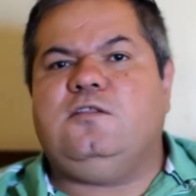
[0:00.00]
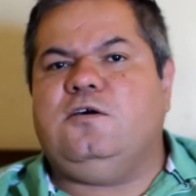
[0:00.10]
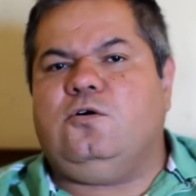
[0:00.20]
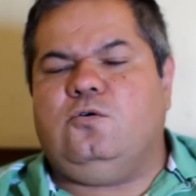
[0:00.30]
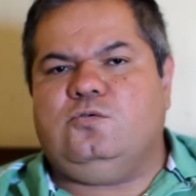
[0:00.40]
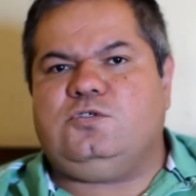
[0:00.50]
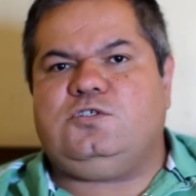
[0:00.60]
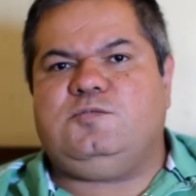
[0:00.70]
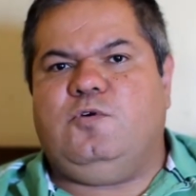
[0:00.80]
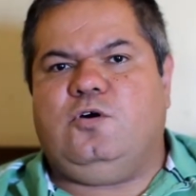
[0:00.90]
The holes are
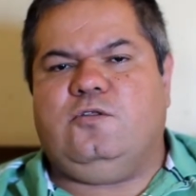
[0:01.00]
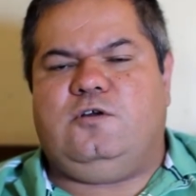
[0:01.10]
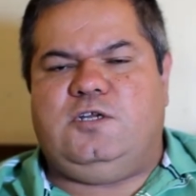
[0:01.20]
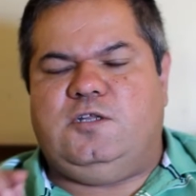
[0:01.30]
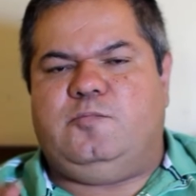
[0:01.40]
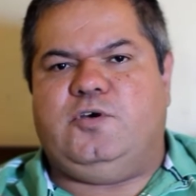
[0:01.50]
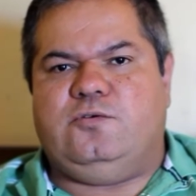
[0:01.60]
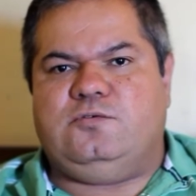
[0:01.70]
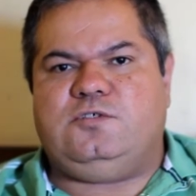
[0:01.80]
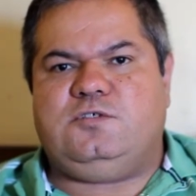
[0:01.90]
small. They're in the
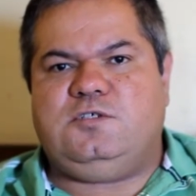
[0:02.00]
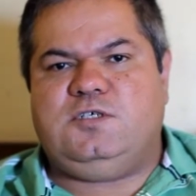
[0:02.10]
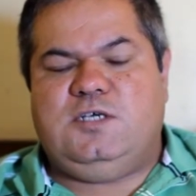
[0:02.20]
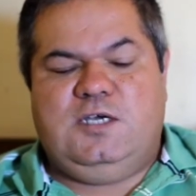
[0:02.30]
post.